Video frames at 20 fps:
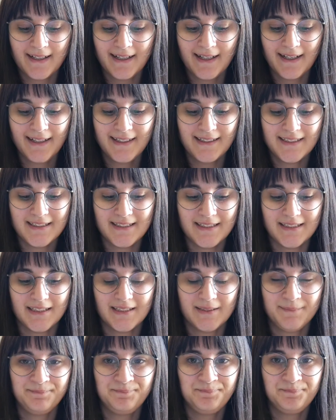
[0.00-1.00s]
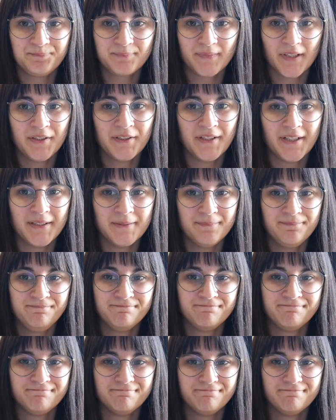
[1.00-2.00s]
Hi. Okay.
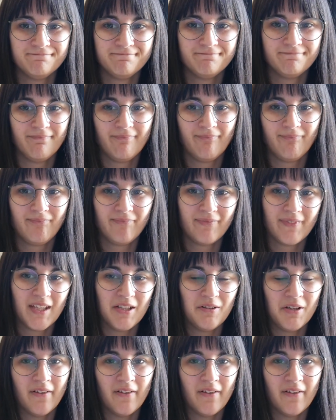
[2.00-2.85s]
You